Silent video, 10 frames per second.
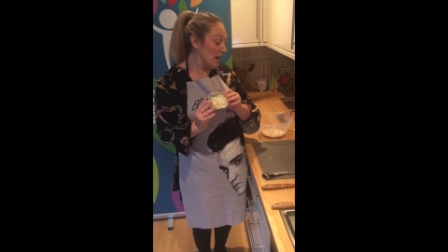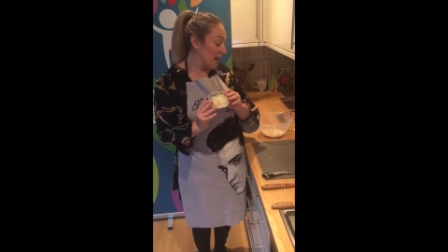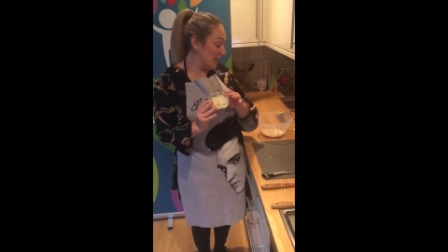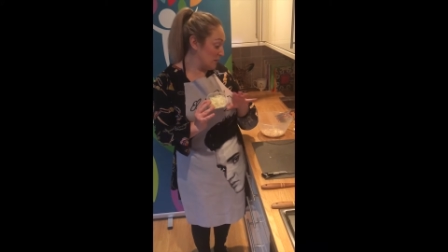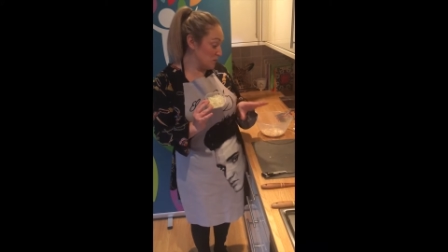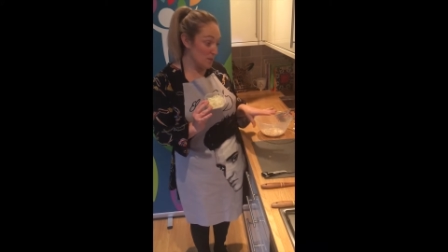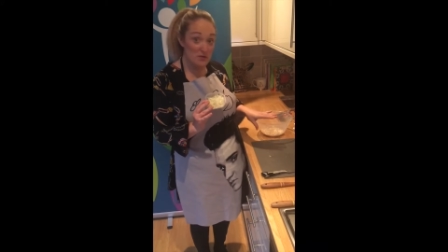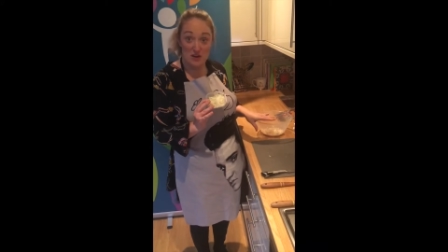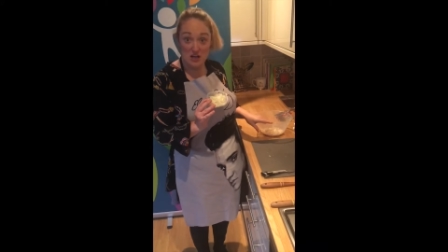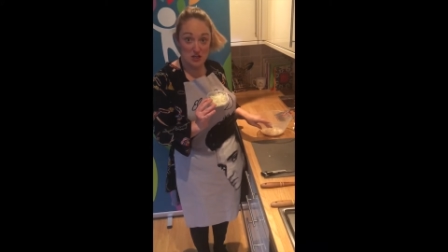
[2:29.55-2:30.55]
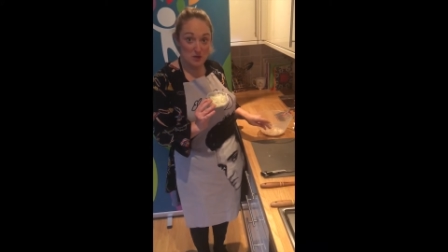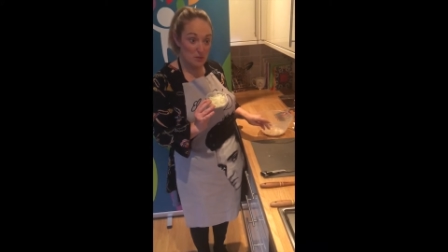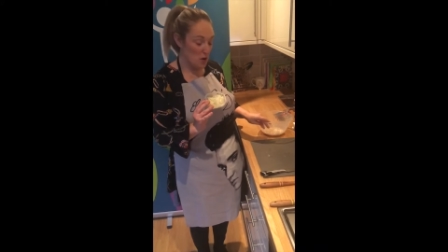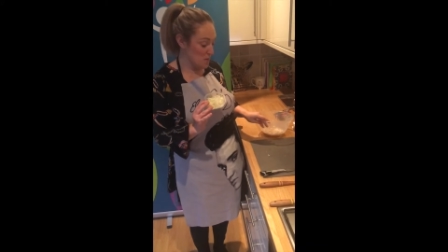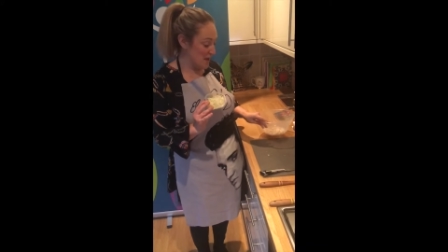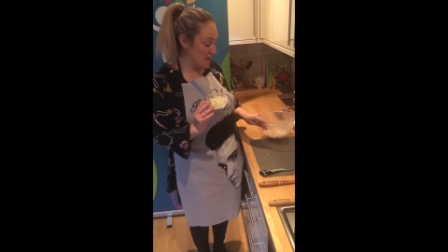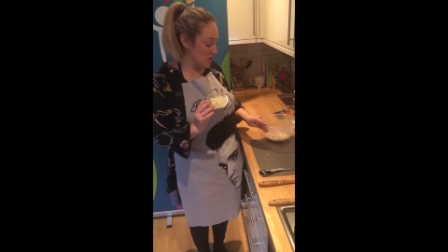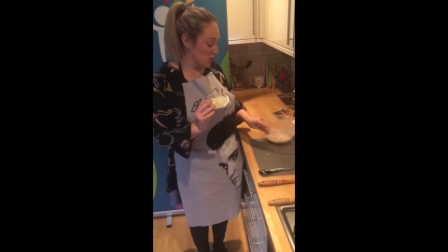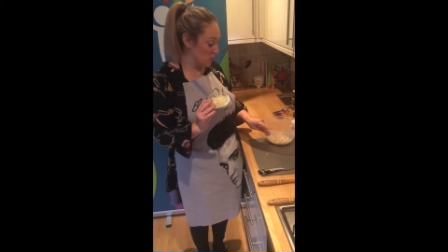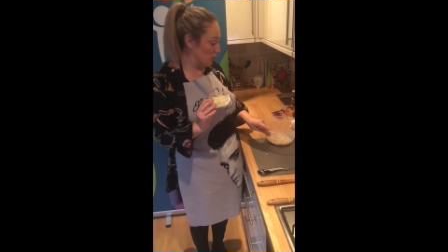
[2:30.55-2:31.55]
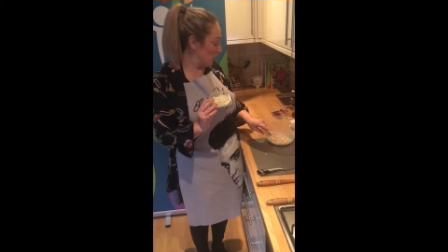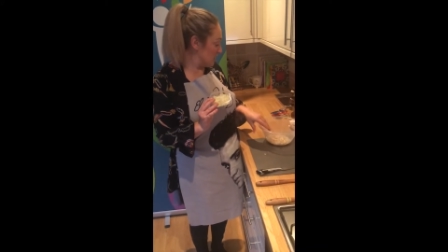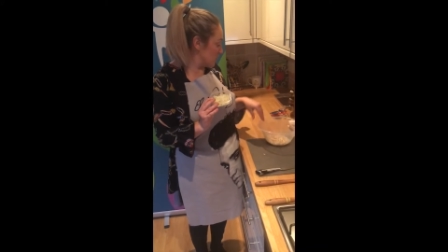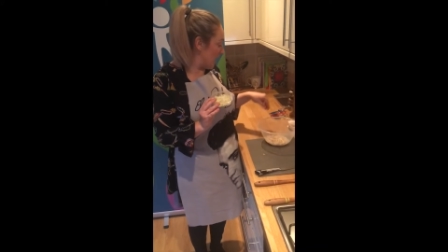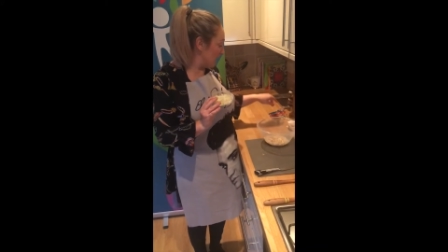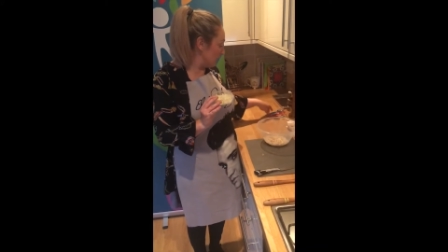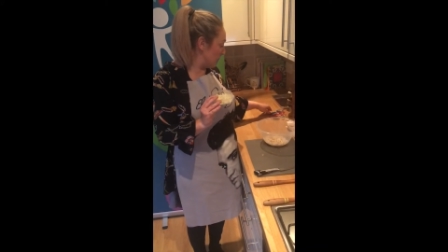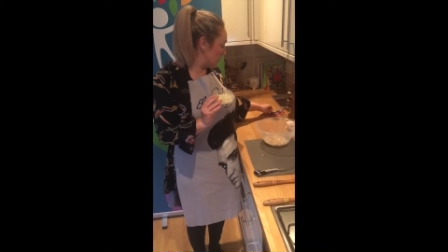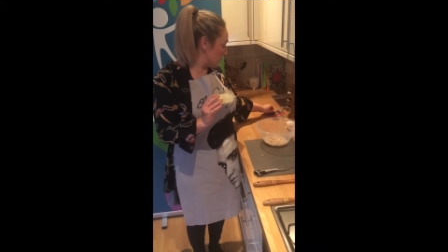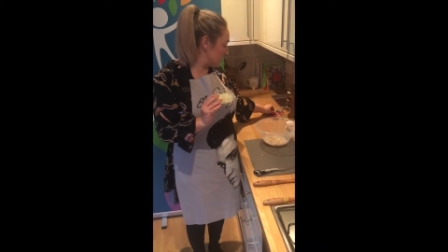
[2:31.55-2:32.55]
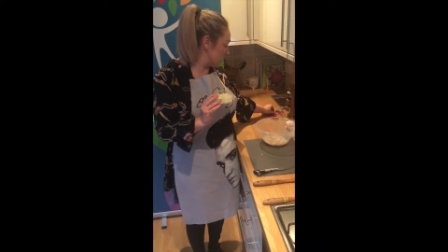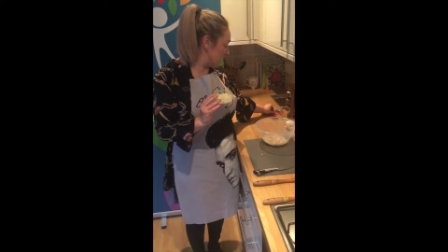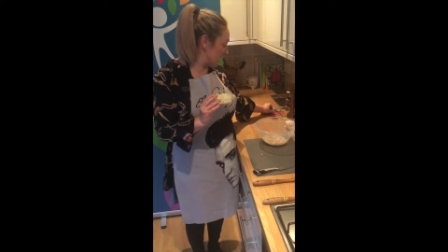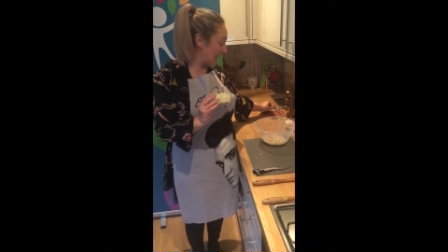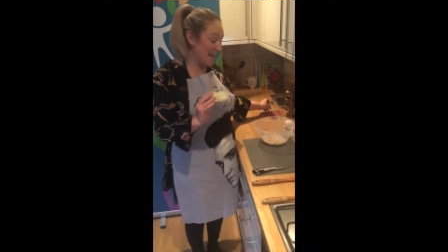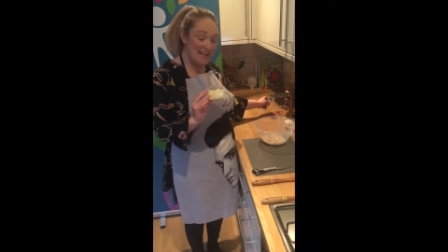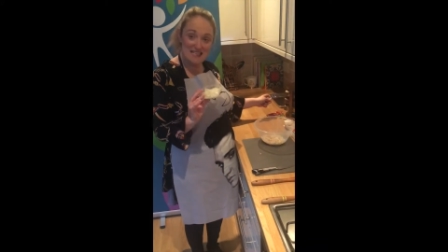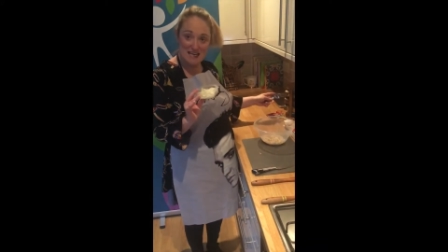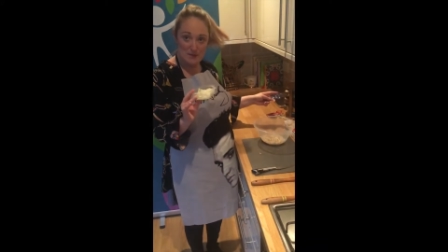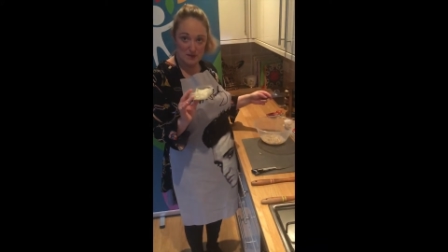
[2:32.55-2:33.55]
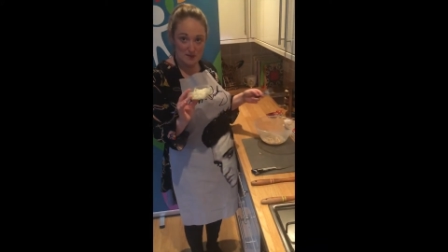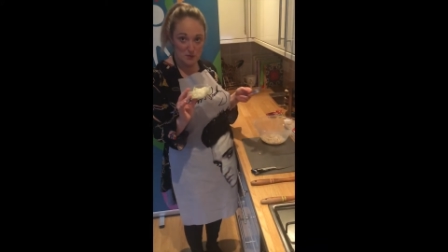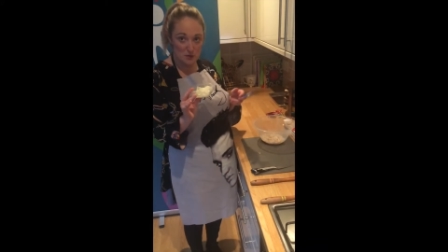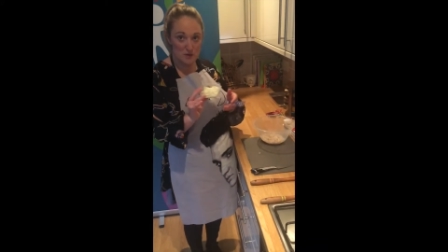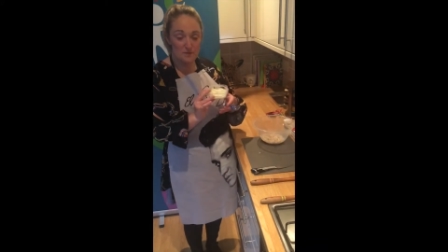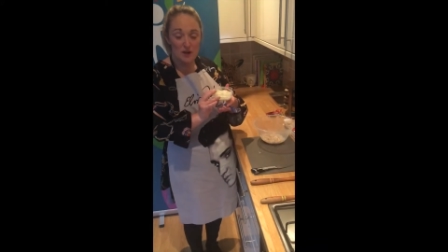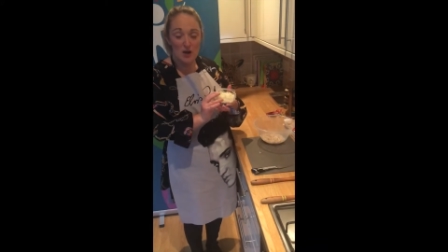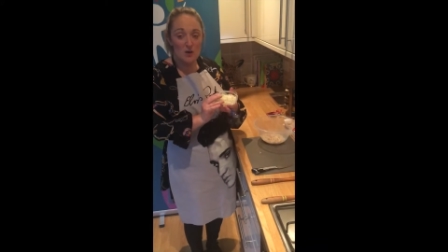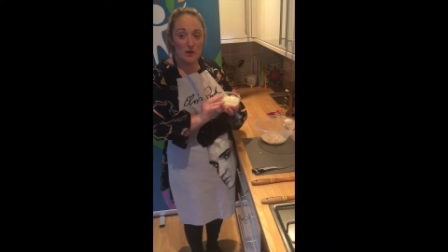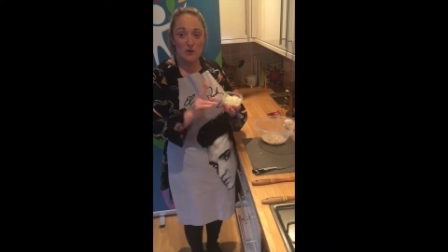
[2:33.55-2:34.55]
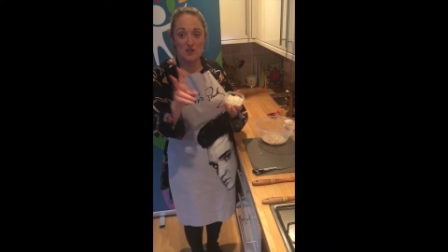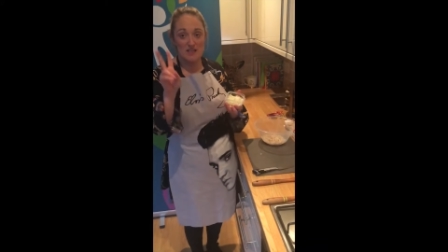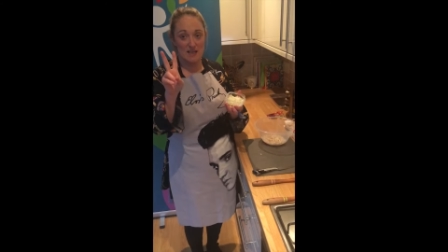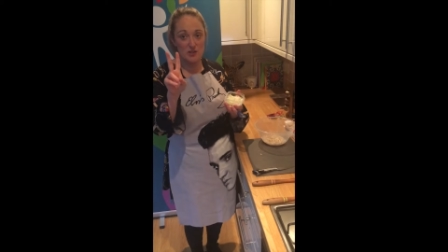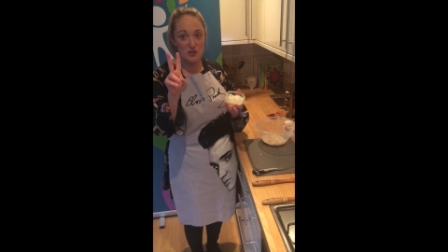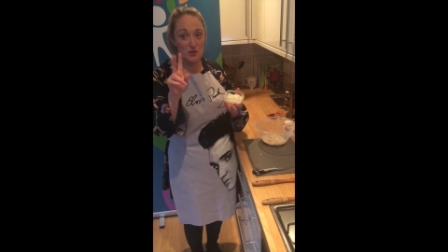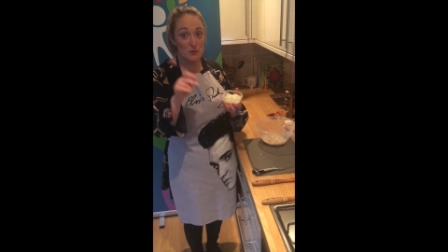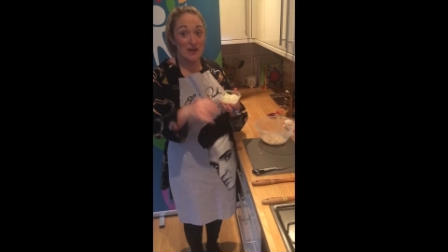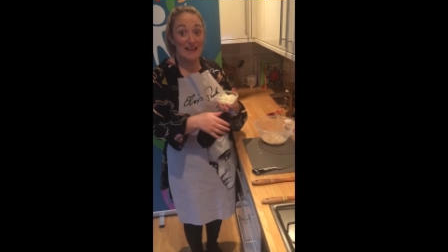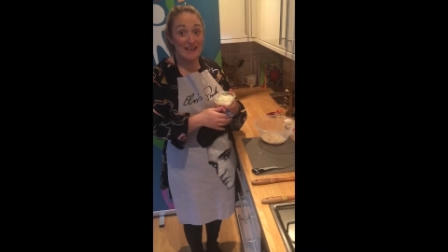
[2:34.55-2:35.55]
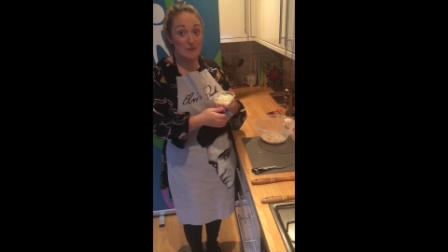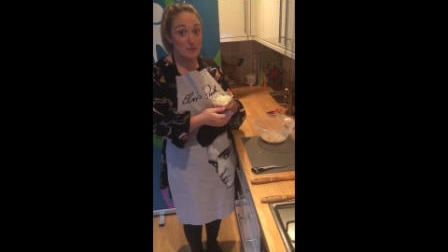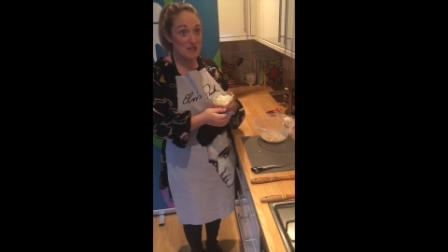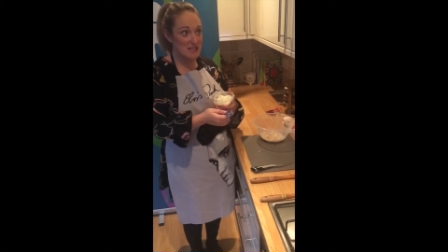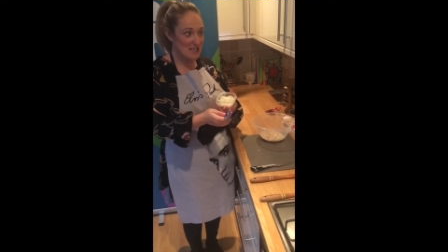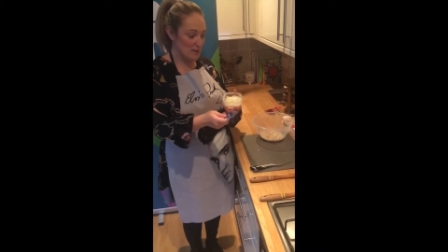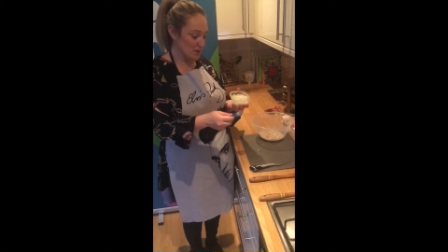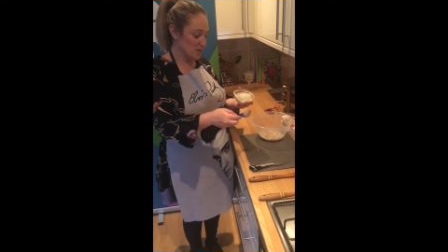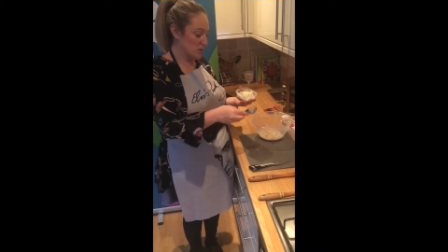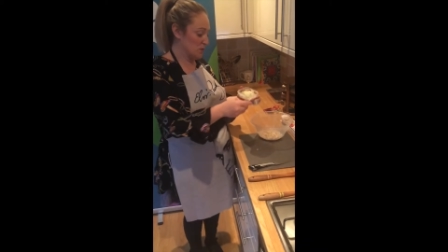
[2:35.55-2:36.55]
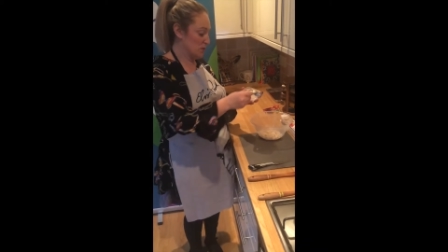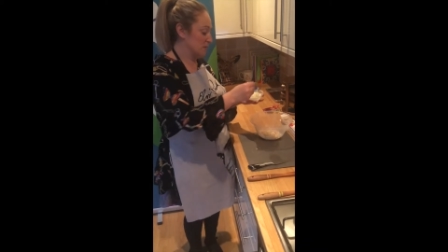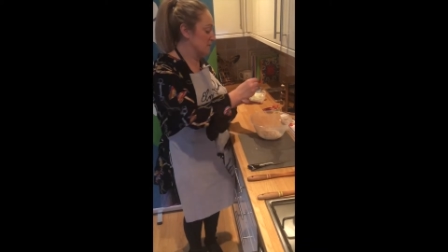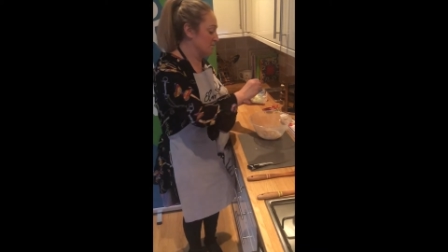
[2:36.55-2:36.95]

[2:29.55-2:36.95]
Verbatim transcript: uh, in preparation to pop in your bowl as well. Now we're going to take a tablespoon. We're going to take two heaped tablespoons.